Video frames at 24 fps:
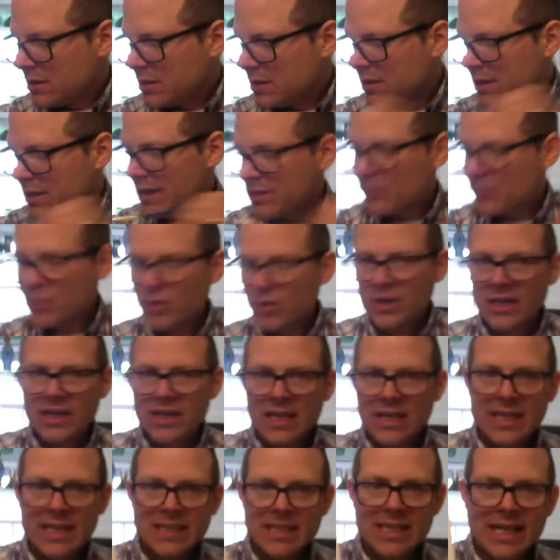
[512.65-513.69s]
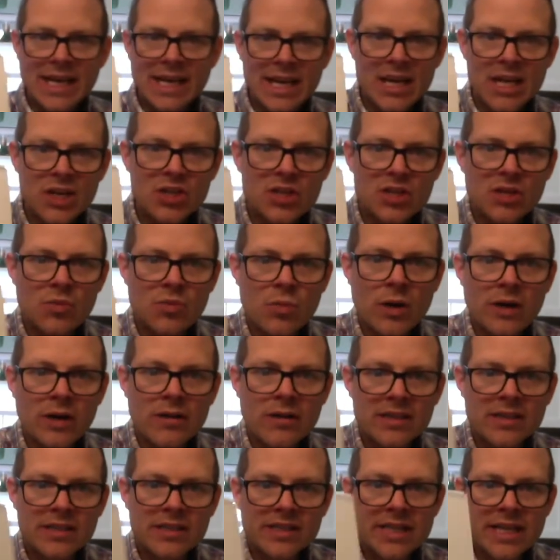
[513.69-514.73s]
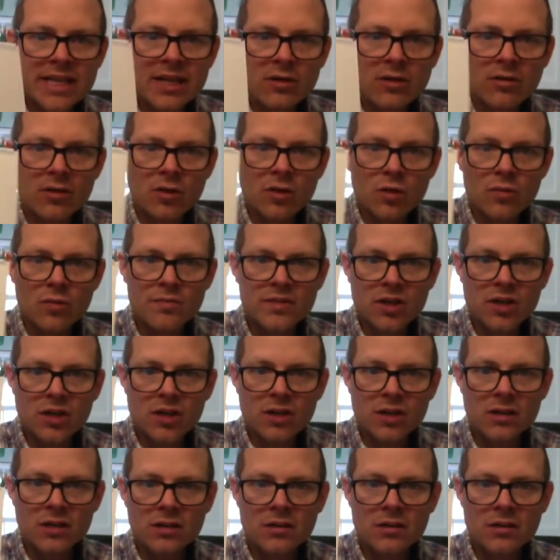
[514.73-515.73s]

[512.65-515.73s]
and put an indication where his earlobes are.